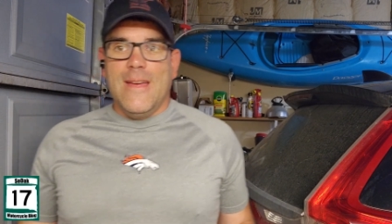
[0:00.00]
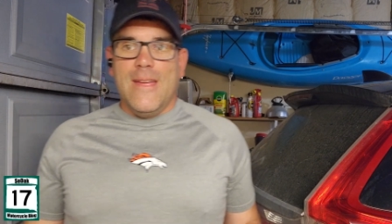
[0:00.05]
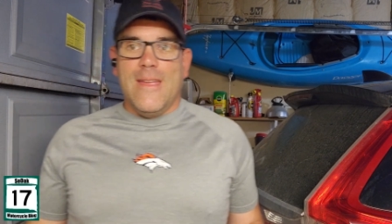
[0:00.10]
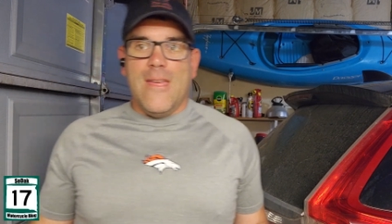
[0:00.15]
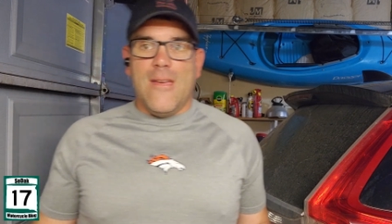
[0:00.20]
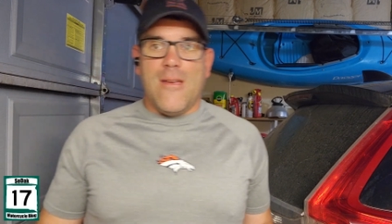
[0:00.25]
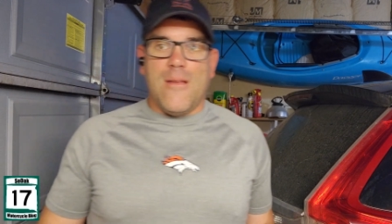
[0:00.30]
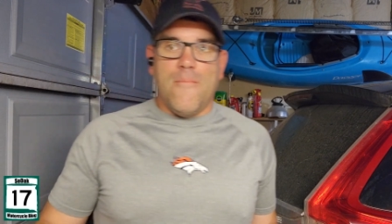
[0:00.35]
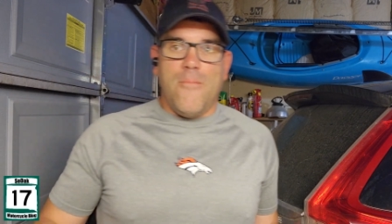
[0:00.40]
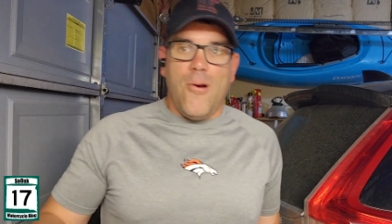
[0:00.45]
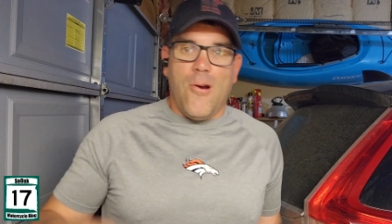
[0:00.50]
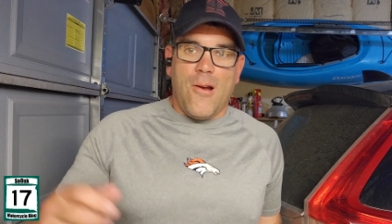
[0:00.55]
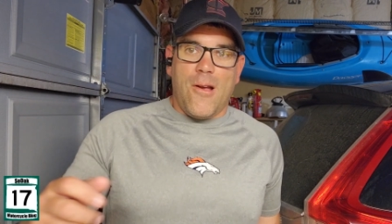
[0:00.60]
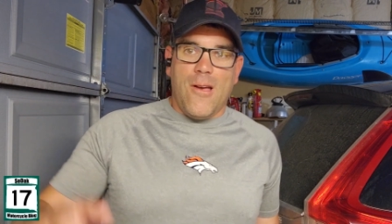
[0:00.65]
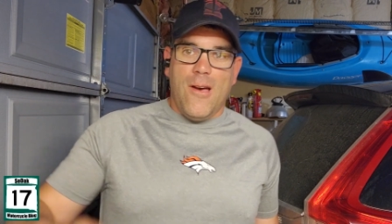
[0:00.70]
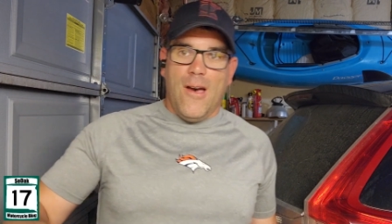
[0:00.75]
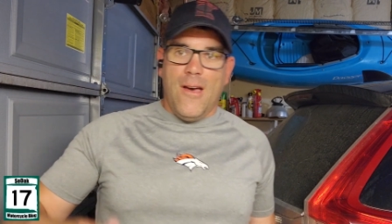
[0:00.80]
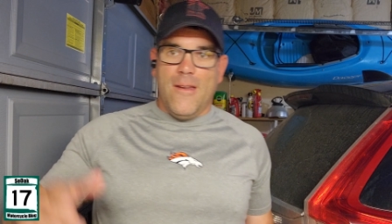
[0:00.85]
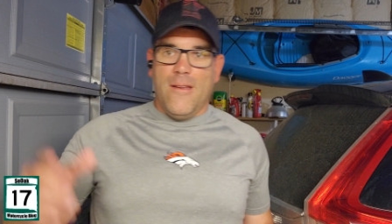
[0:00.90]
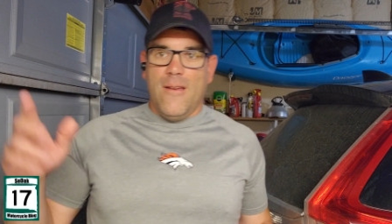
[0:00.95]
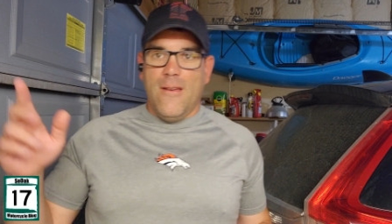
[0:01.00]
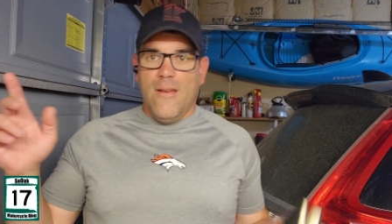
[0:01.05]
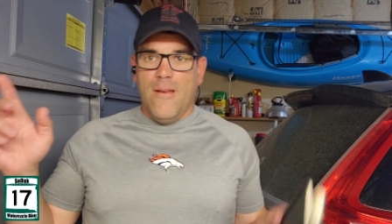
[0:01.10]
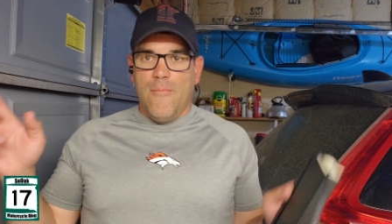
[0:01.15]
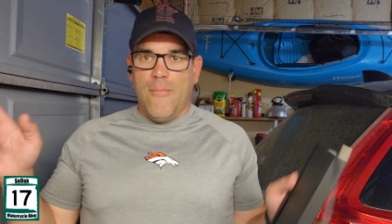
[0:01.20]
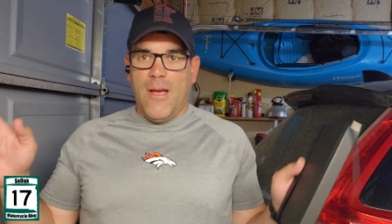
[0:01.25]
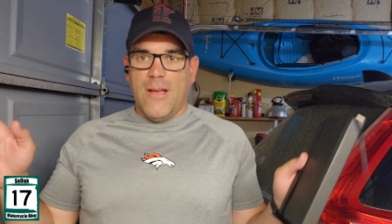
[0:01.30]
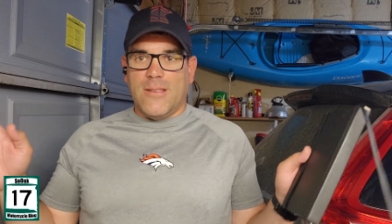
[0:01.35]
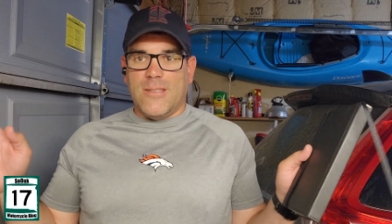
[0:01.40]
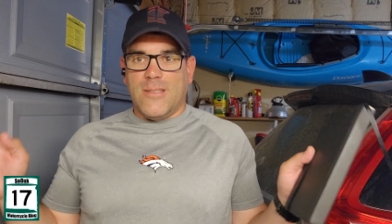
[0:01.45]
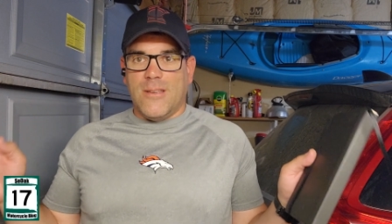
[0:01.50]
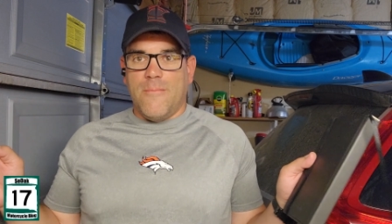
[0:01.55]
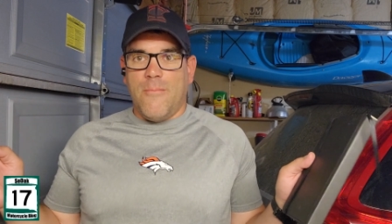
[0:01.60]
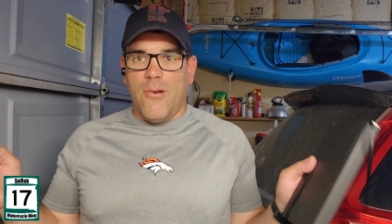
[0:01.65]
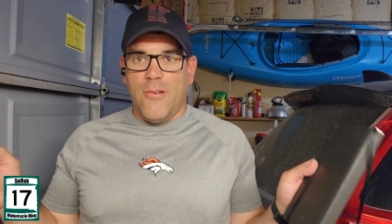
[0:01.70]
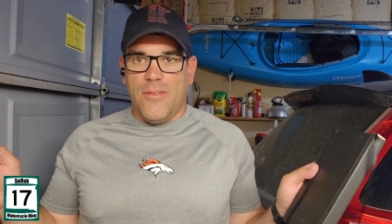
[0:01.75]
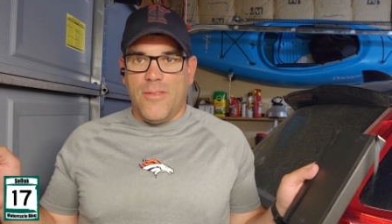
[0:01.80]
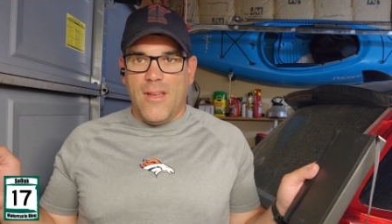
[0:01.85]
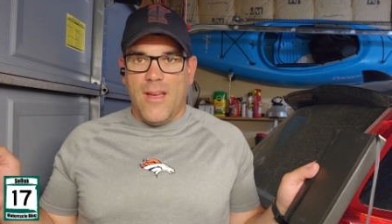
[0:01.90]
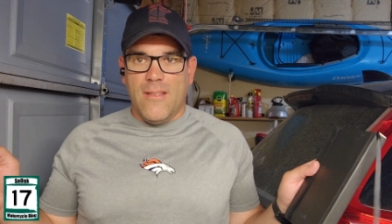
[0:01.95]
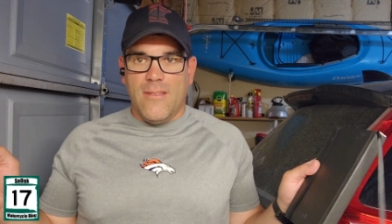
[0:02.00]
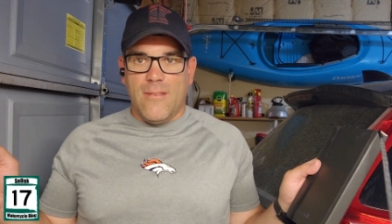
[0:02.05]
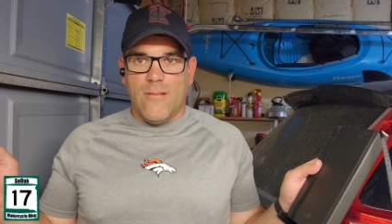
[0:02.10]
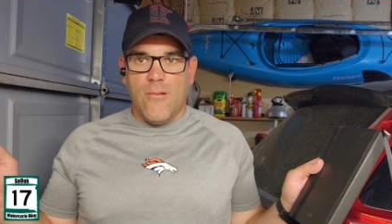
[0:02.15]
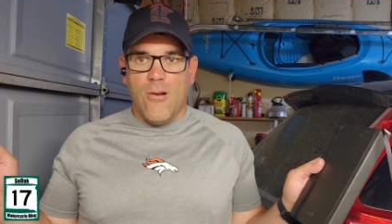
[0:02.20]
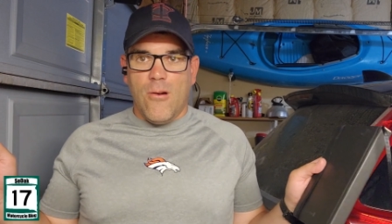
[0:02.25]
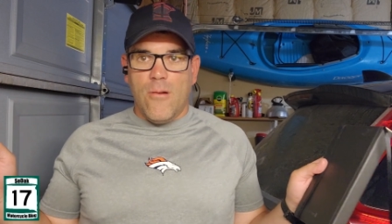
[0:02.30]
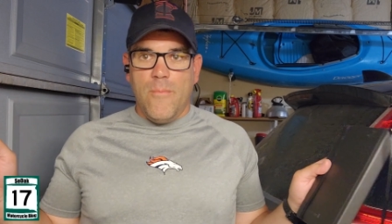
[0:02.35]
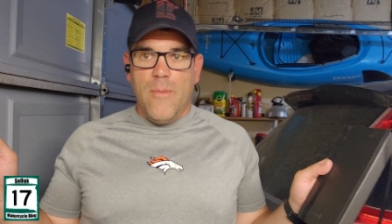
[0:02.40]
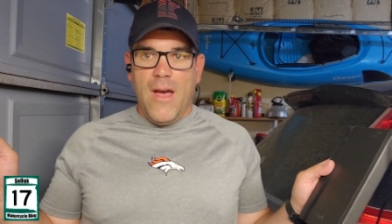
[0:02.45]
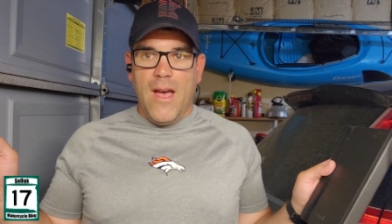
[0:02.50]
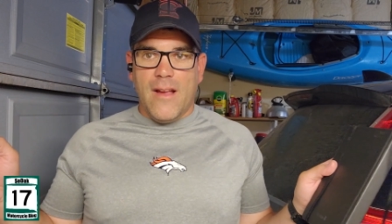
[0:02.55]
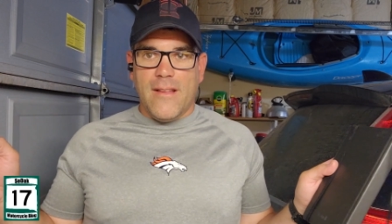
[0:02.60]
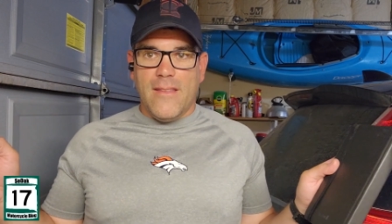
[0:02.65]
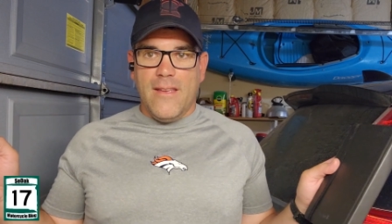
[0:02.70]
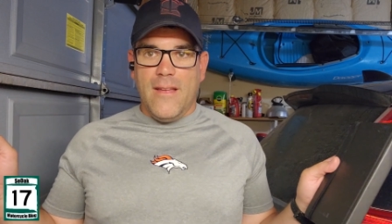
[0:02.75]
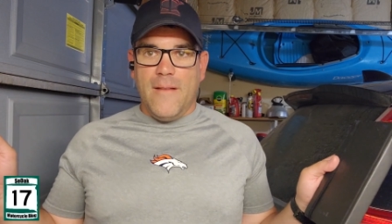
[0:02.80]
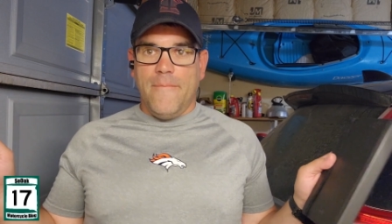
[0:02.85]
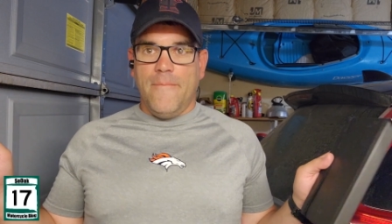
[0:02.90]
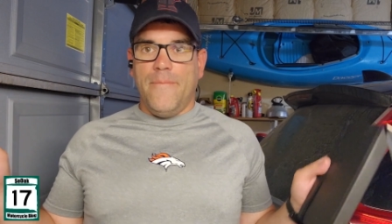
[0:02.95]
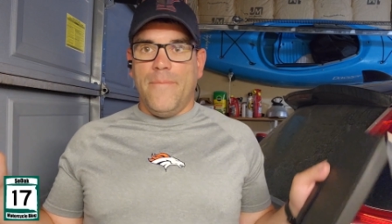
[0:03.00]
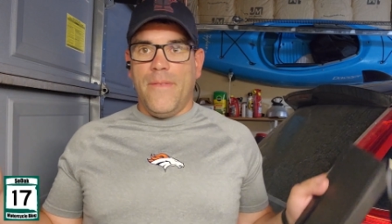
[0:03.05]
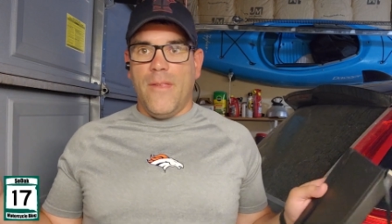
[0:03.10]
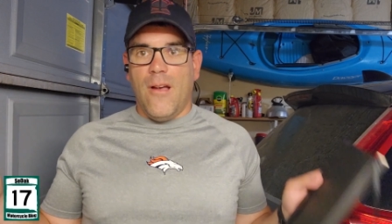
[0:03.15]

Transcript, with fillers: You can park on basically both sides of the road backed in.